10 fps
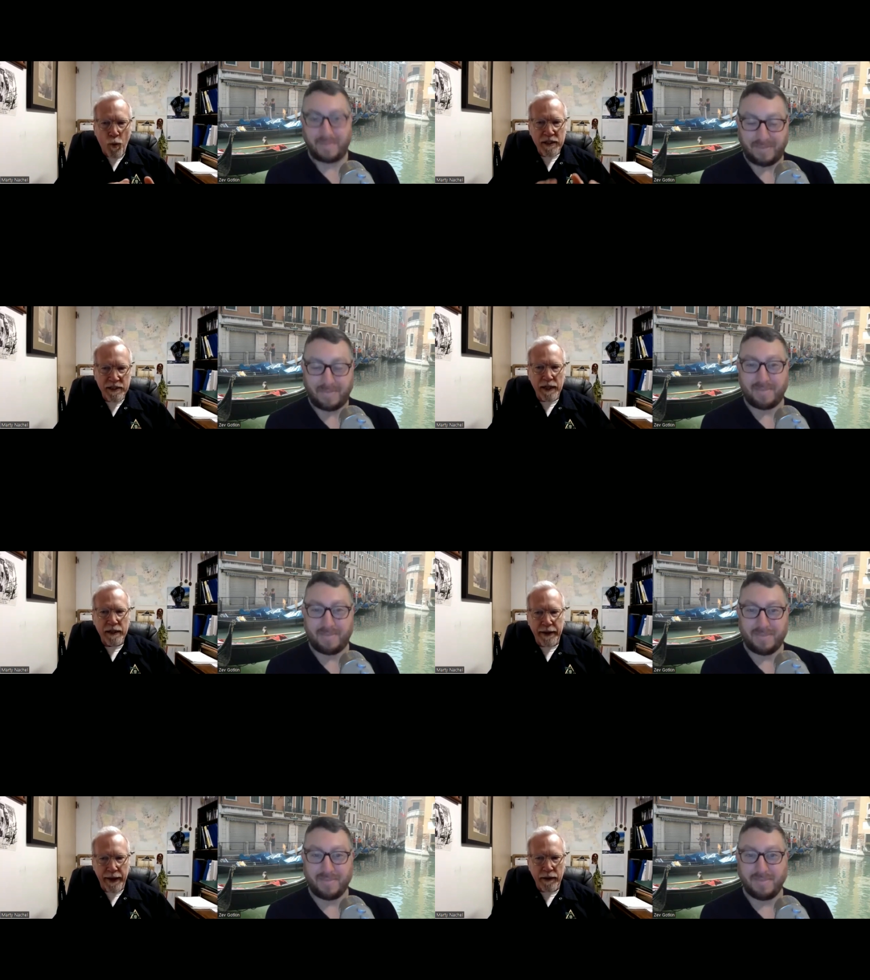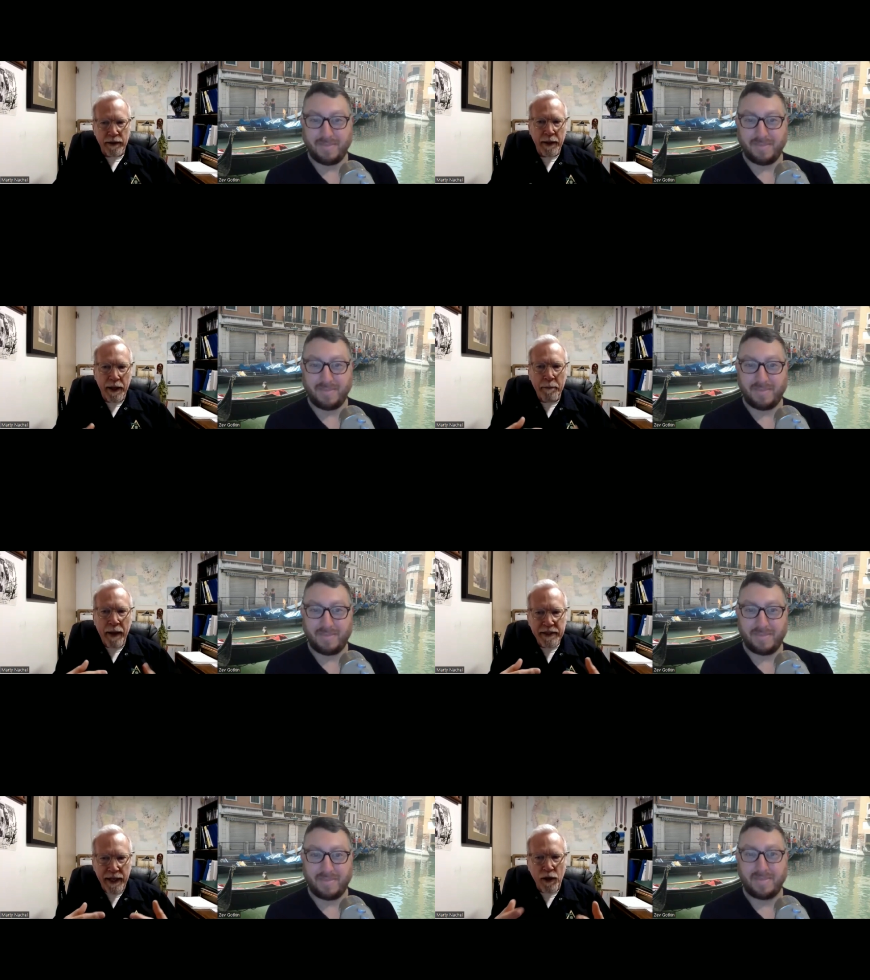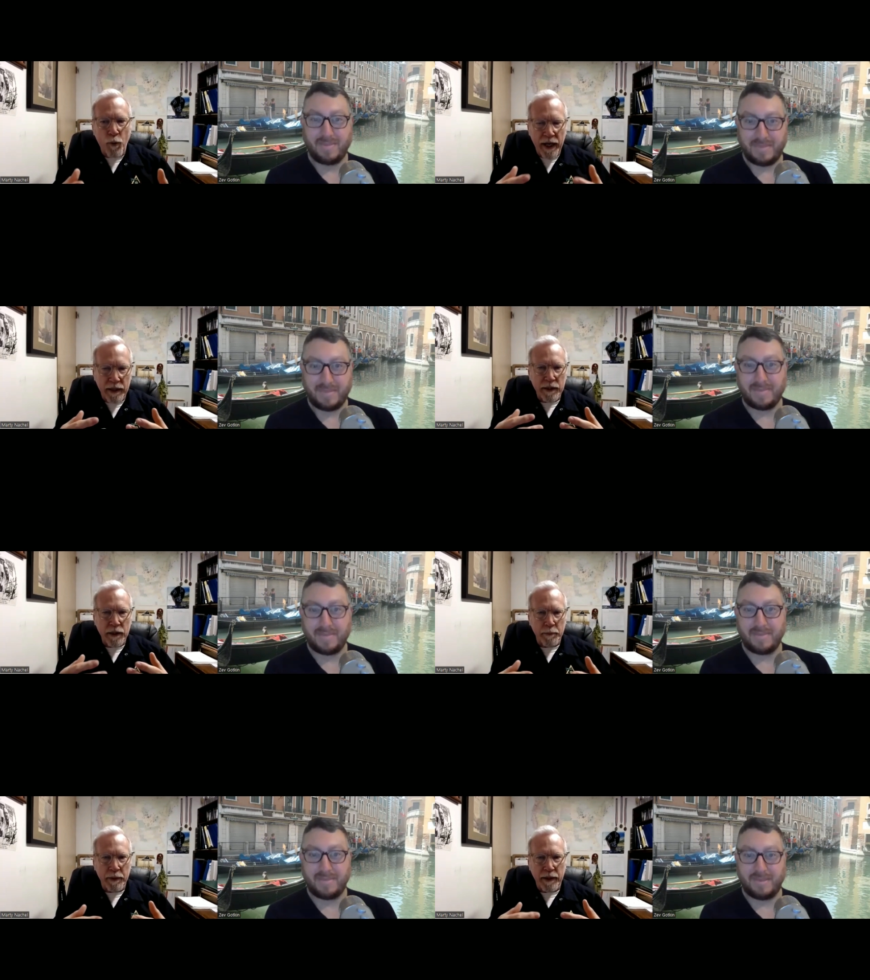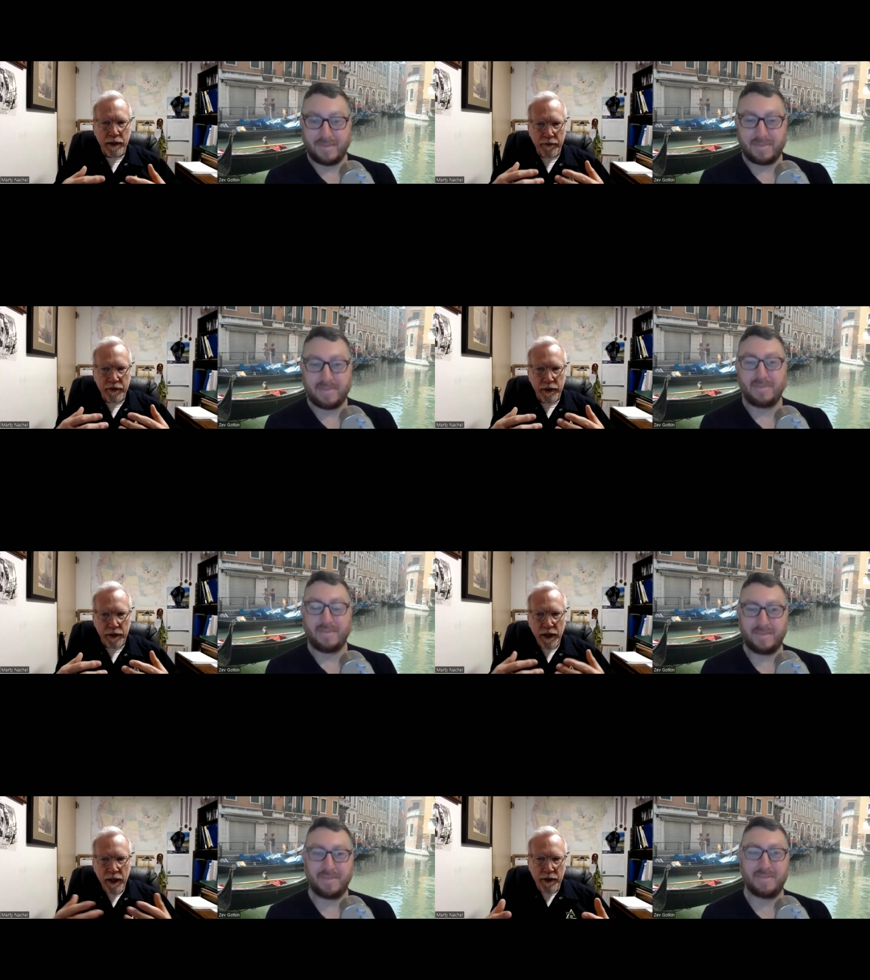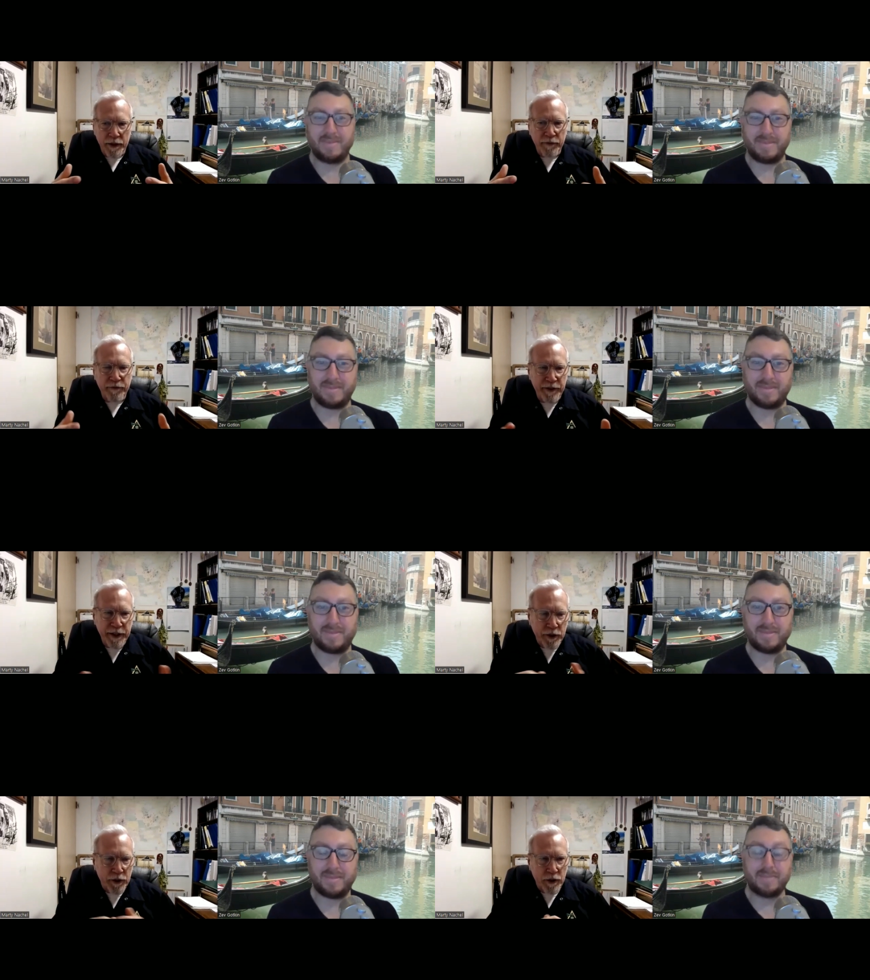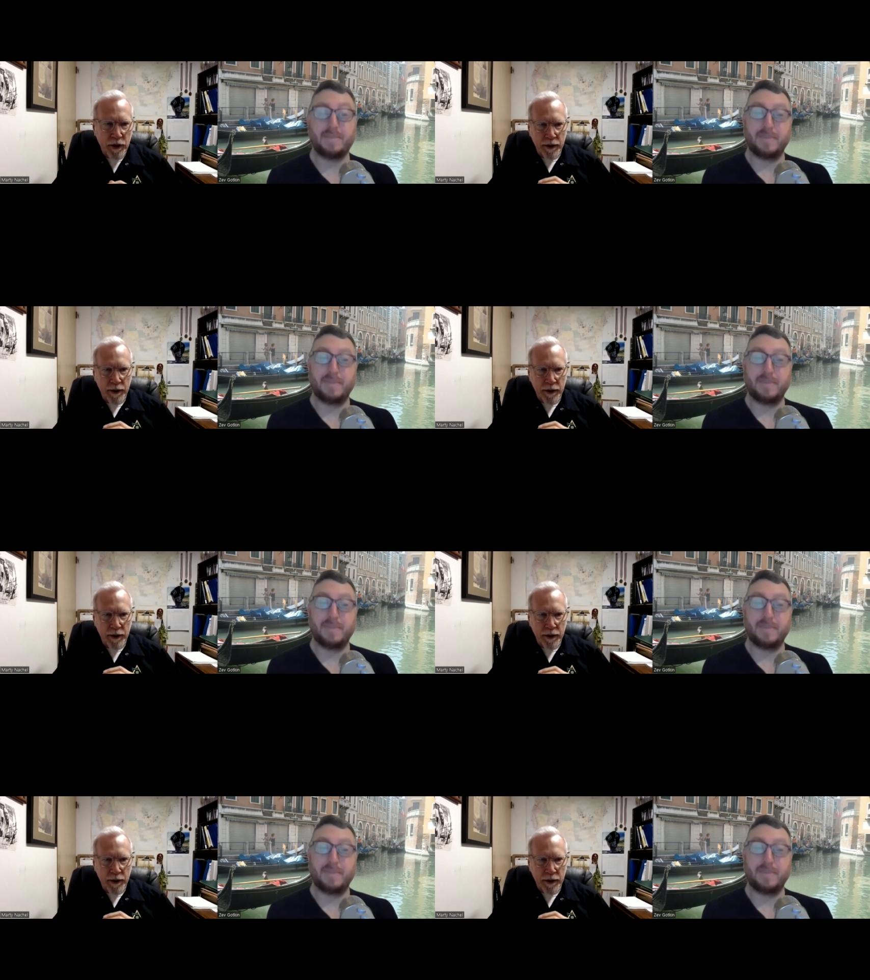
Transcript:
Speaker 1: what exactly they are. And it, it may take away a little bit of their, their fear.